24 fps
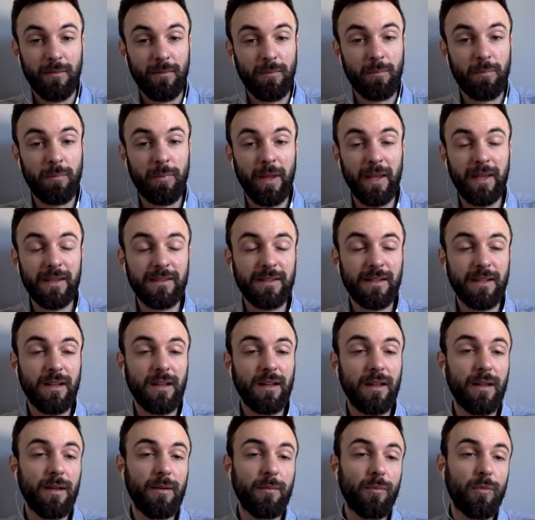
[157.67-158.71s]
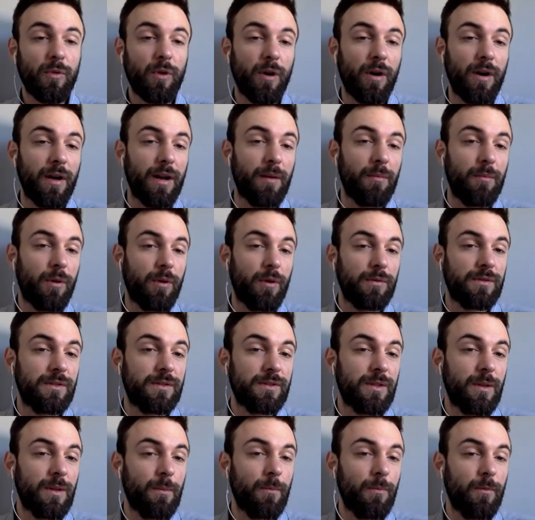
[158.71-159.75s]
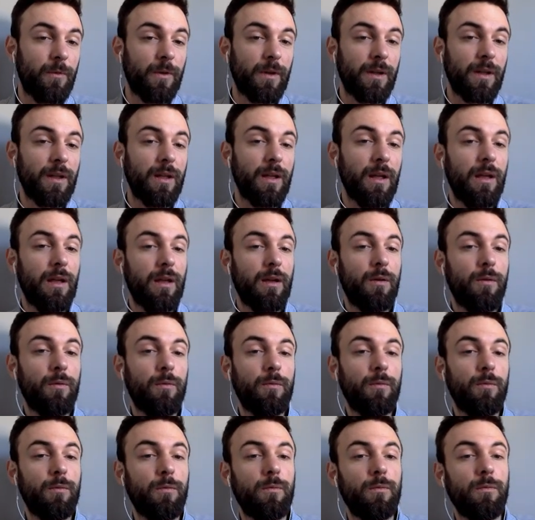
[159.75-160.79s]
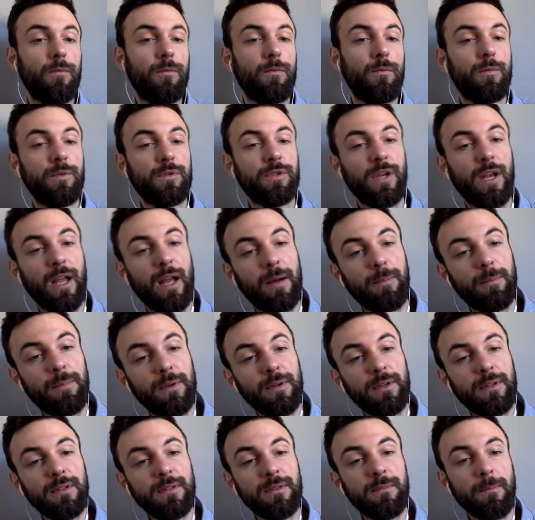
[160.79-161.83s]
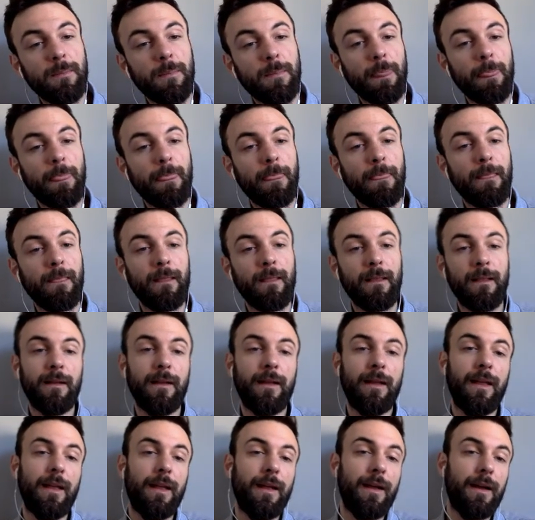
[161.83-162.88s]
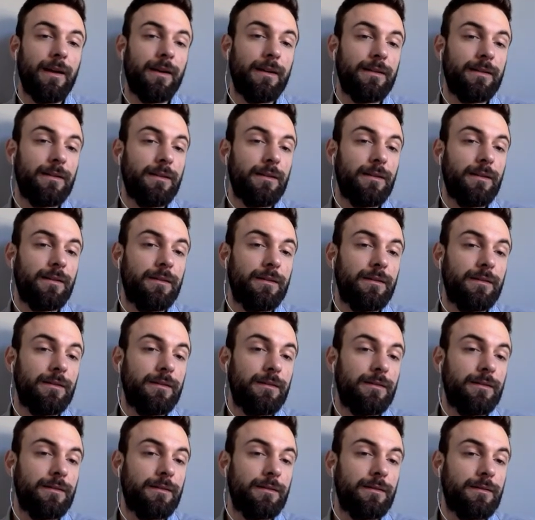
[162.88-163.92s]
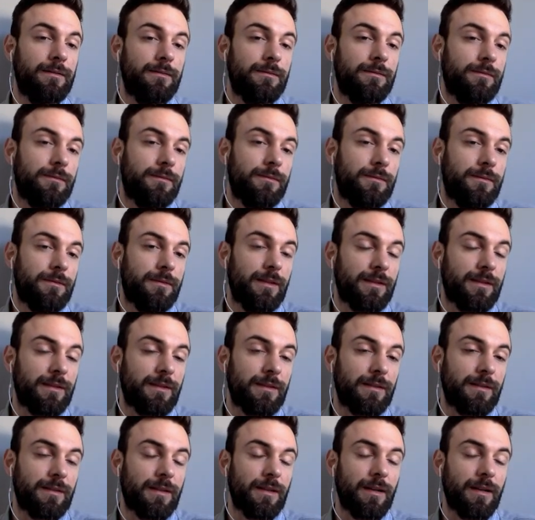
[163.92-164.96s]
Basically, I'm talking about something which happened and doesn't